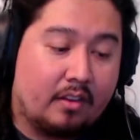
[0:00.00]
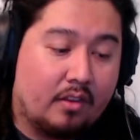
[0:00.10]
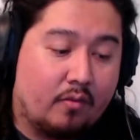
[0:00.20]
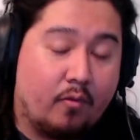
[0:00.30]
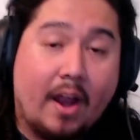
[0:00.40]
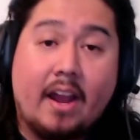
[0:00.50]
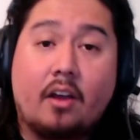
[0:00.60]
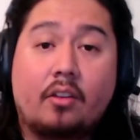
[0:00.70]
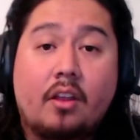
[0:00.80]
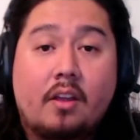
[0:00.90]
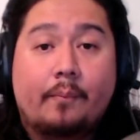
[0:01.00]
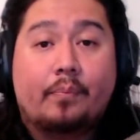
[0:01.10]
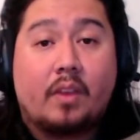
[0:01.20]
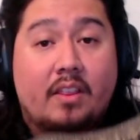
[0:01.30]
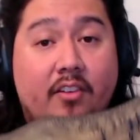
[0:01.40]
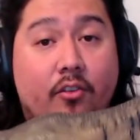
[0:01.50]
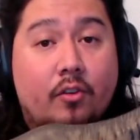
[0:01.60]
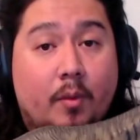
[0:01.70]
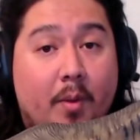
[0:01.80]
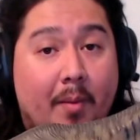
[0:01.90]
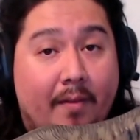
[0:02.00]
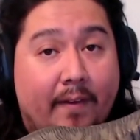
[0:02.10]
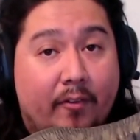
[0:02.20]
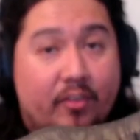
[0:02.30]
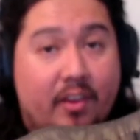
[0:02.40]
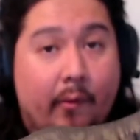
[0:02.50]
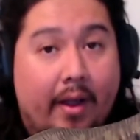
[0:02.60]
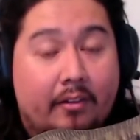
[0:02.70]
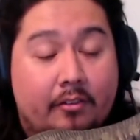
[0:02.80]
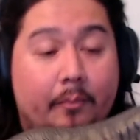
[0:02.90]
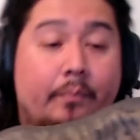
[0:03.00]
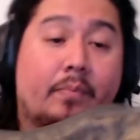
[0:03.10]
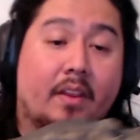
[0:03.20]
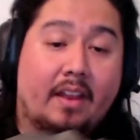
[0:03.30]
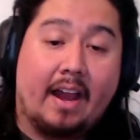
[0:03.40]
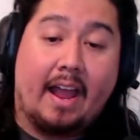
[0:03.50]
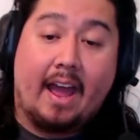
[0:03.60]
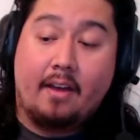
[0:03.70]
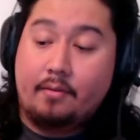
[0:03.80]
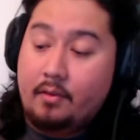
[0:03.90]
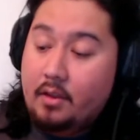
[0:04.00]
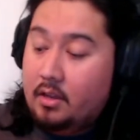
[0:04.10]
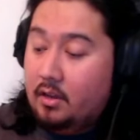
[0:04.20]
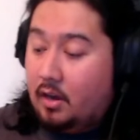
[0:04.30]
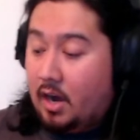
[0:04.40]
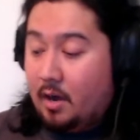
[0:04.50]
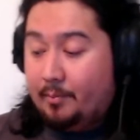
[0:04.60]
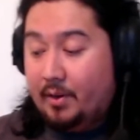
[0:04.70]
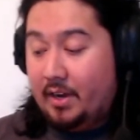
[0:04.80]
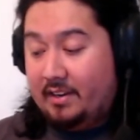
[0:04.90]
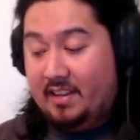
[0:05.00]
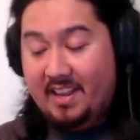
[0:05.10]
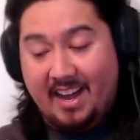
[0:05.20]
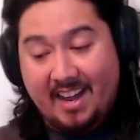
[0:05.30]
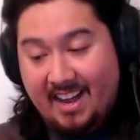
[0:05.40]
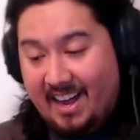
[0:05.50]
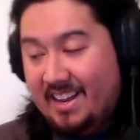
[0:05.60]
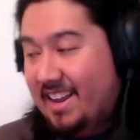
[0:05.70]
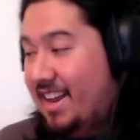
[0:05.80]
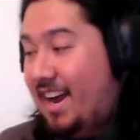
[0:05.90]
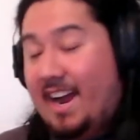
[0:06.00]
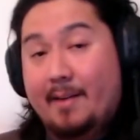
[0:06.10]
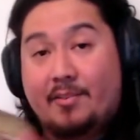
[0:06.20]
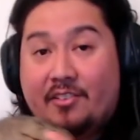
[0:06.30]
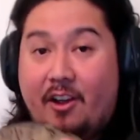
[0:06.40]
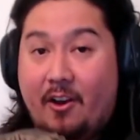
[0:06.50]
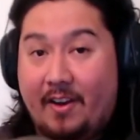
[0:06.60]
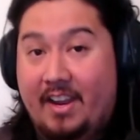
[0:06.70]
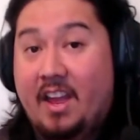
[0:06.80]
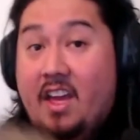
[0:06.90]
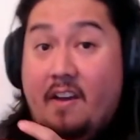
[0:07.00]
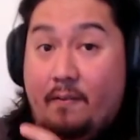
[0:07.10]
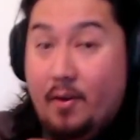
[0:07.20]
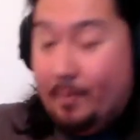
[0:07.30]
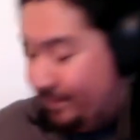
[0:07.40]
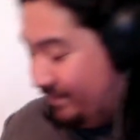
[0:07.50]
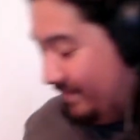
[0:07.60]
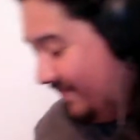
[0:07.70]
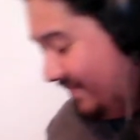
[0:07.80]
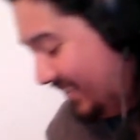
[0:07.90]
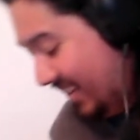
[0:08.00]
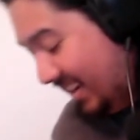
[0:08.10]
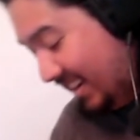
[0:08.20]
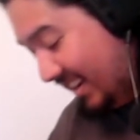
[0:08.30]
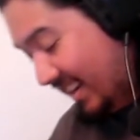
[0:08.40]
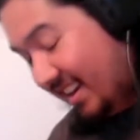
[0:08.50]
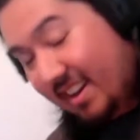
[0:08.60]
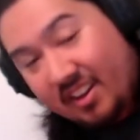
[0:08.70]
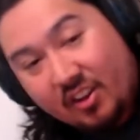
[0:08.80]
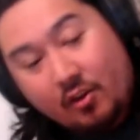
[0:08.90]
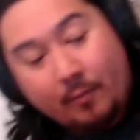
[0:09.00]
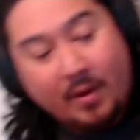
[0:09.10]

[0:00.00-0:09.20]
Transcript: right now. This used to be my favorite T-Rex that I have, but I am sorry. Whoop! You have been